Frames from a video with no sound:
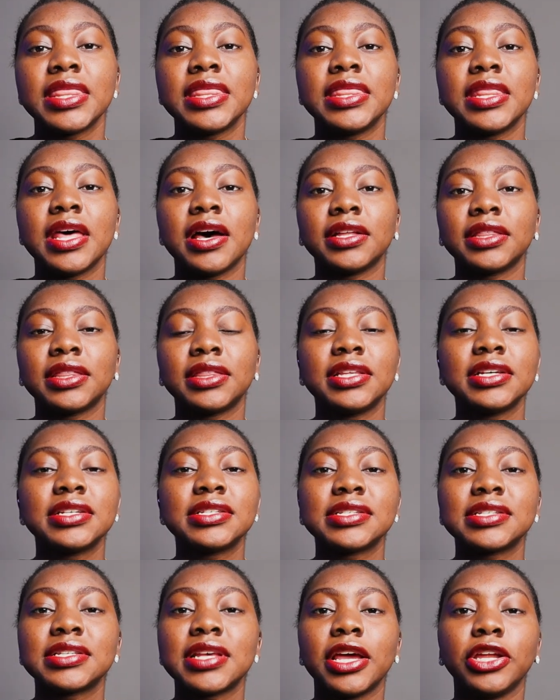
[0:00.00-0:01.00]
Now,
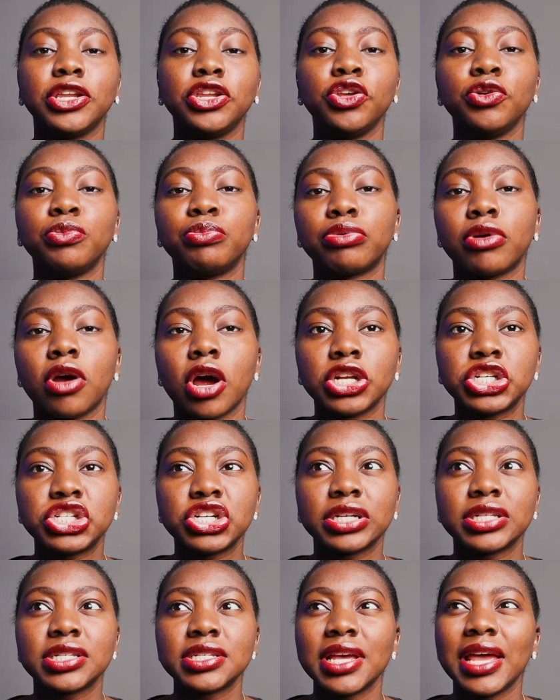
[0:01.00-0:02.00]
this is her new
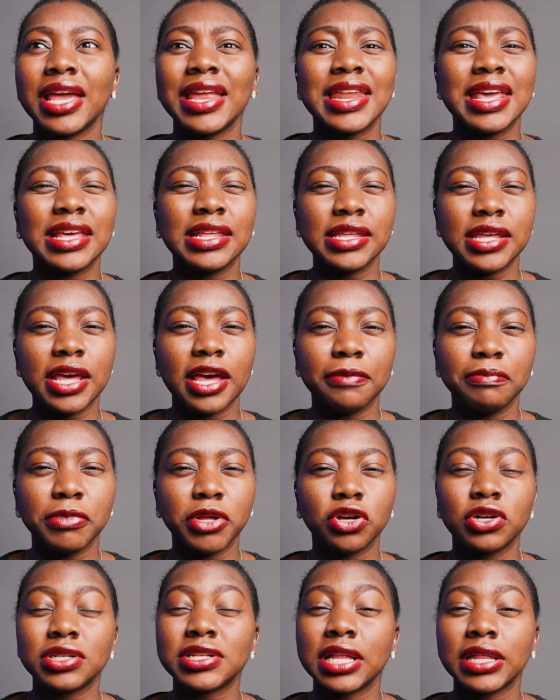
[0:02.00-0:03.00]
project in a year
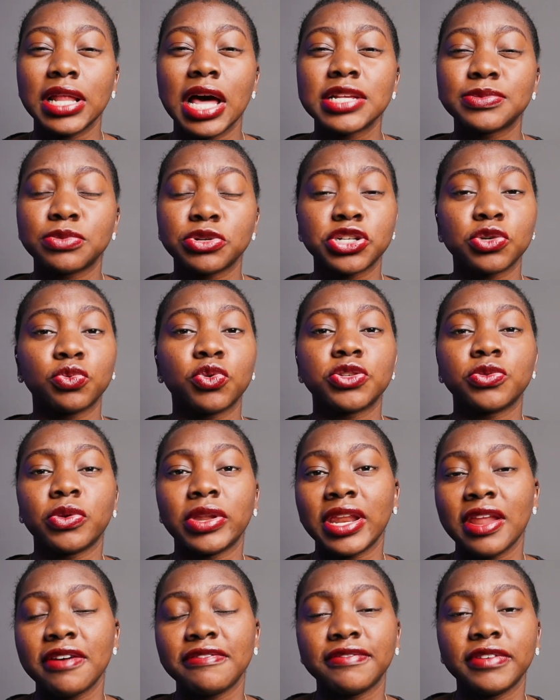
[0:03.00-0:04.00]
because her last project was
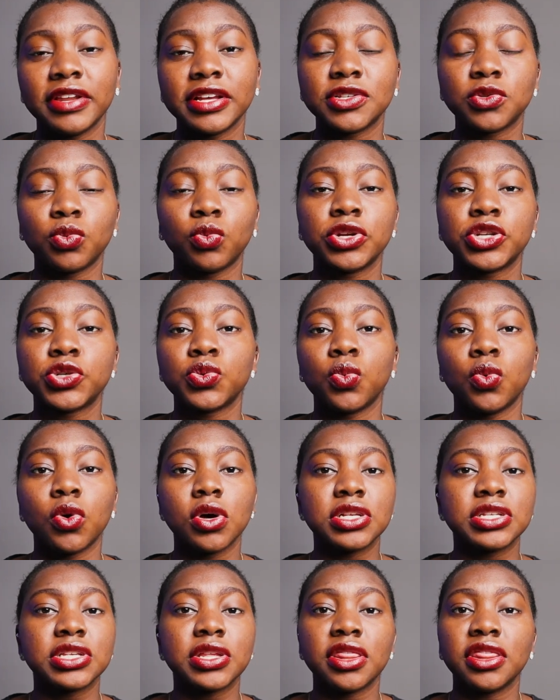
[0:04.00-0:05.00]
with Netflix, which
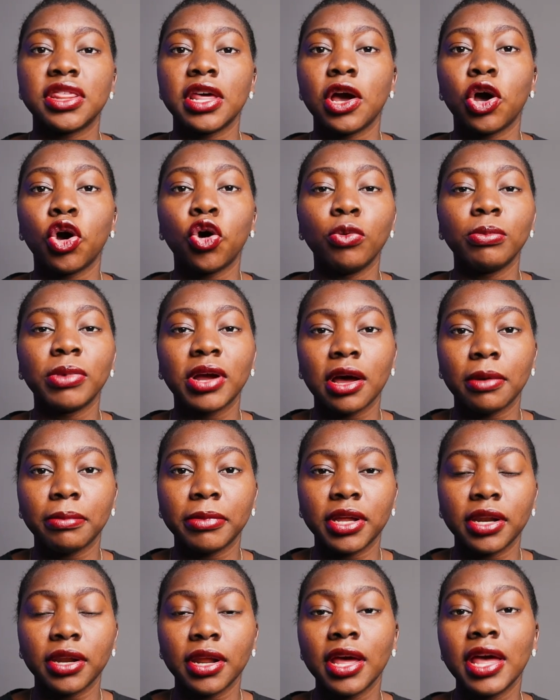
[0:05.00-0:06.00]
was the
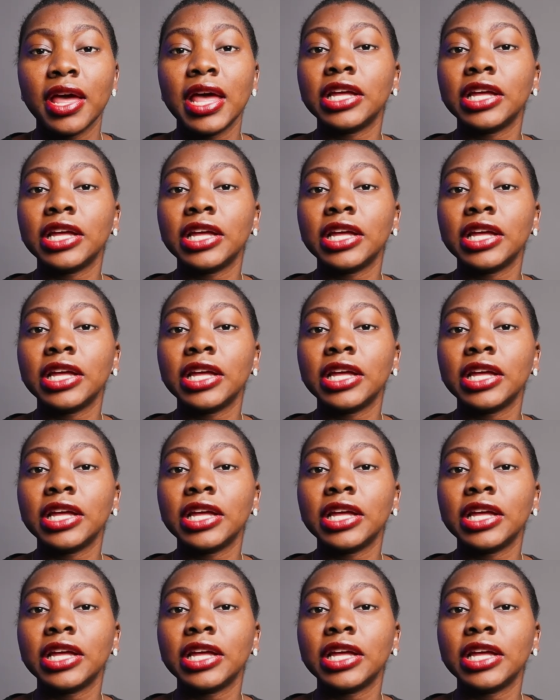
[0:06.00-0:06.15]
Homecoming